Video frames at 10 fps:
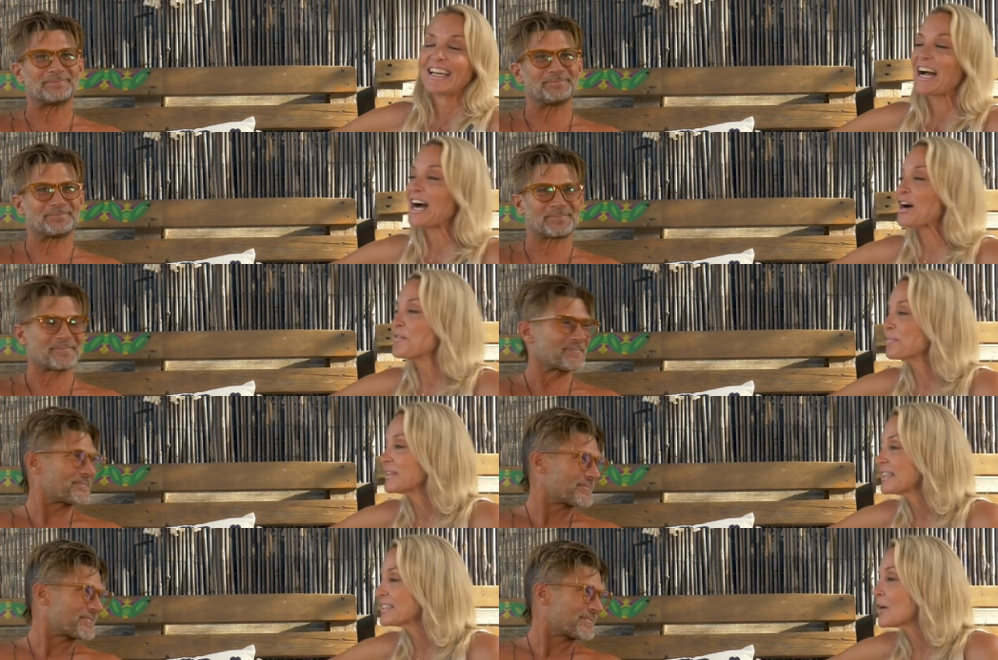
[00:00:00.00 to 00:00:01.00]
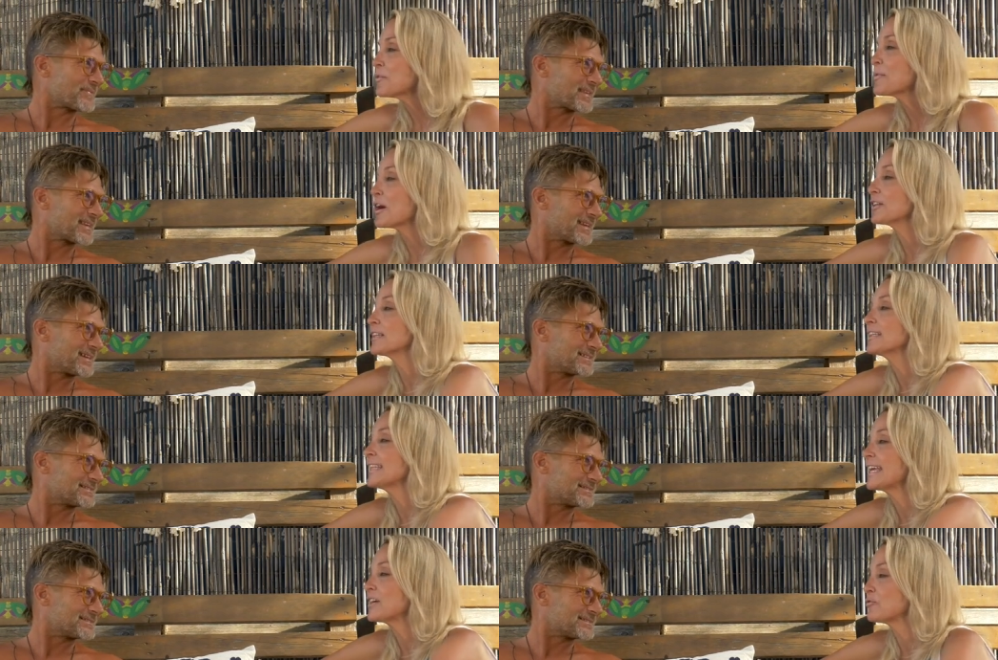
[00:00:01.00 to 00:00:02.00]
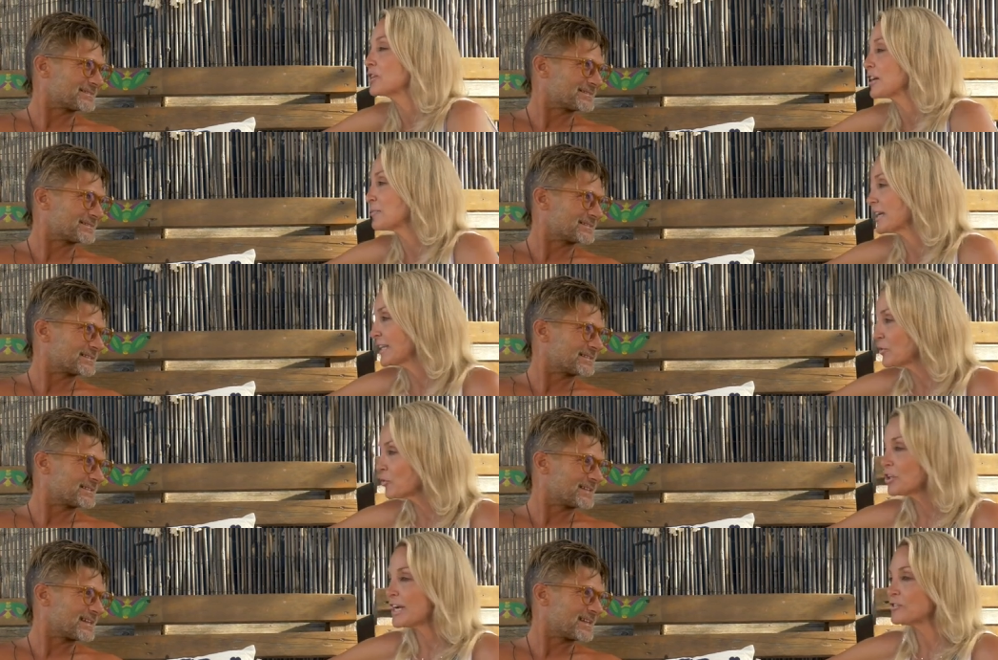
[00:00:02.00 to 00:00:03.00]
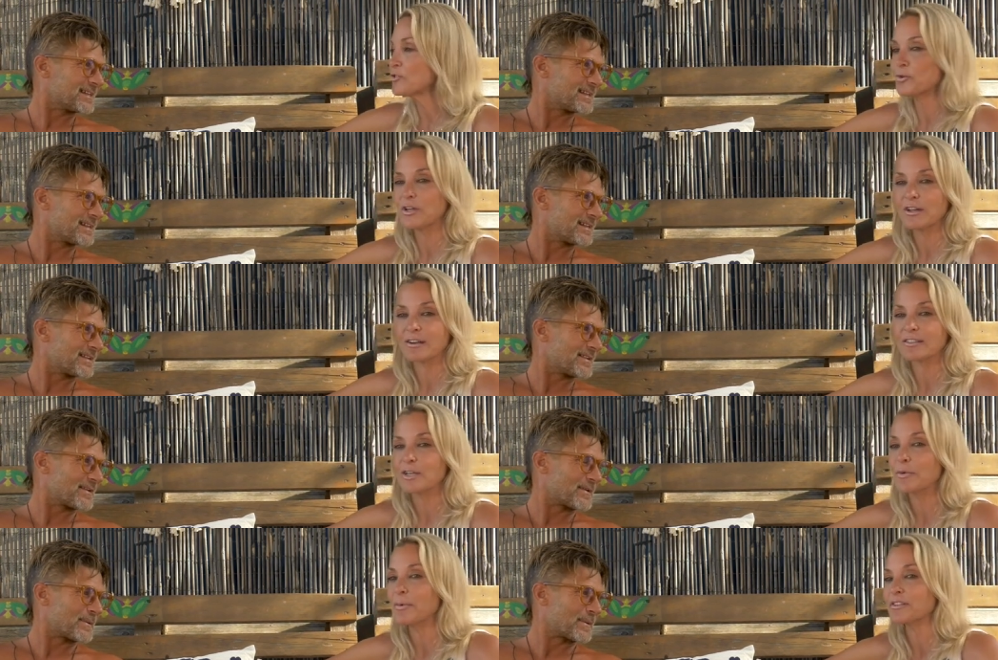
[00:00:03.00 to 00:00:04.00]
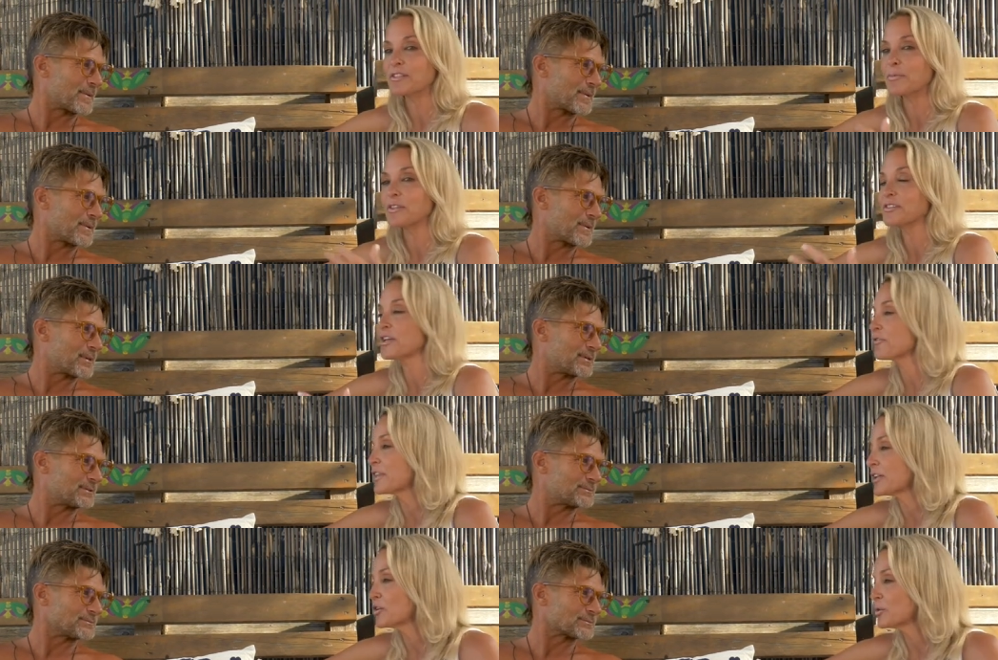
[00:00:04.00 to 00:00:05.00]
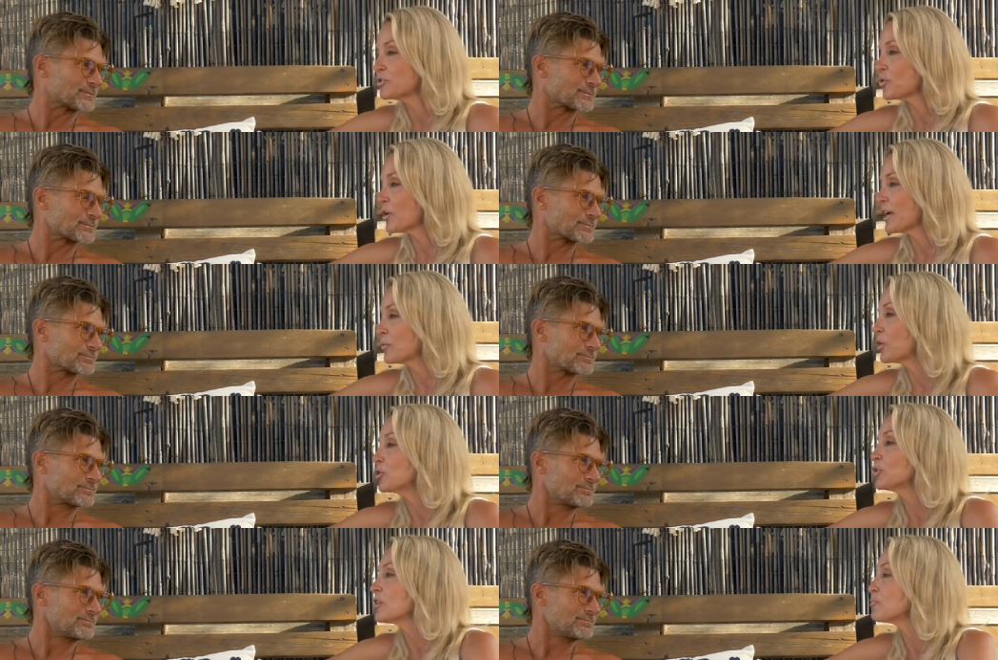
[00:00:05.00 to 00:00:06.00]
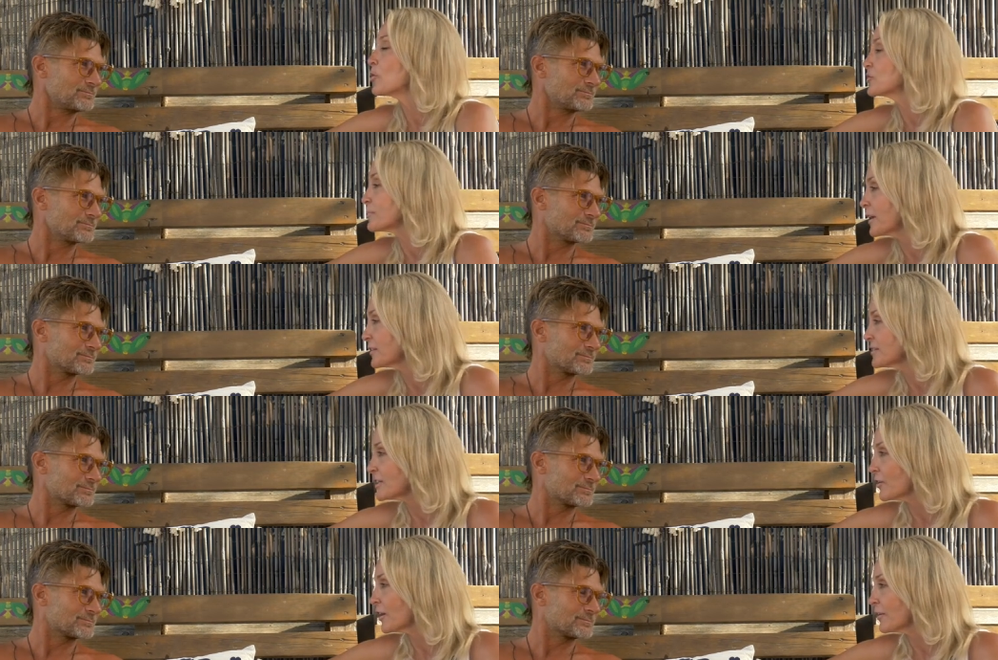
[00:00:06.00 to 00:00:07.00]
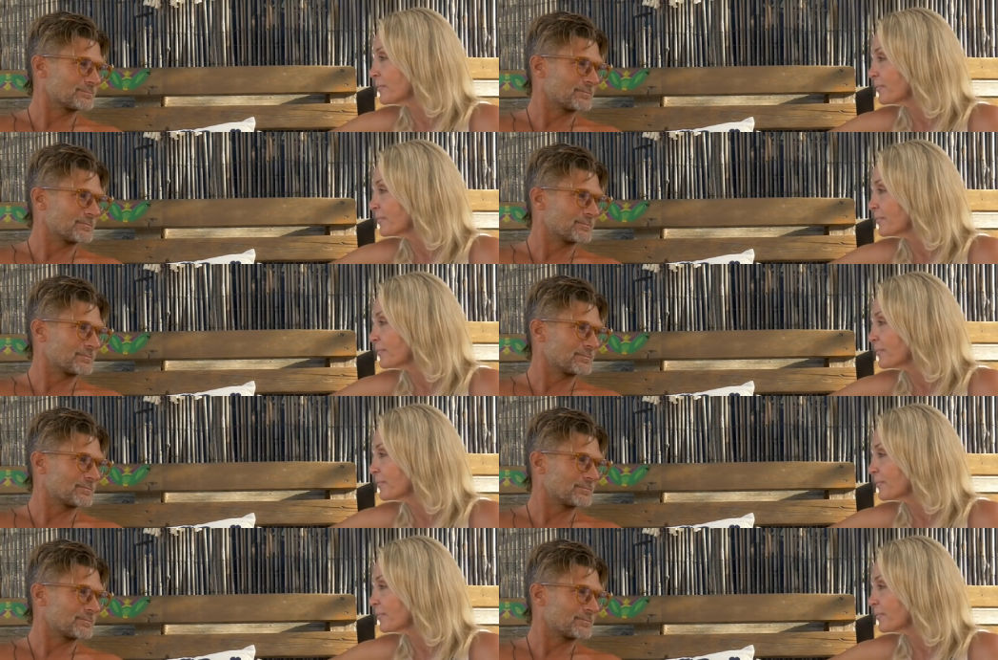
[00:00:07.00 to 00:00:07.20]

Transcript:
Speaker 1: Um, tell me about Lake Vouliagmeni. What do you guys do here? Tell me about some of the stuff that you enjoy and what you love most about this area.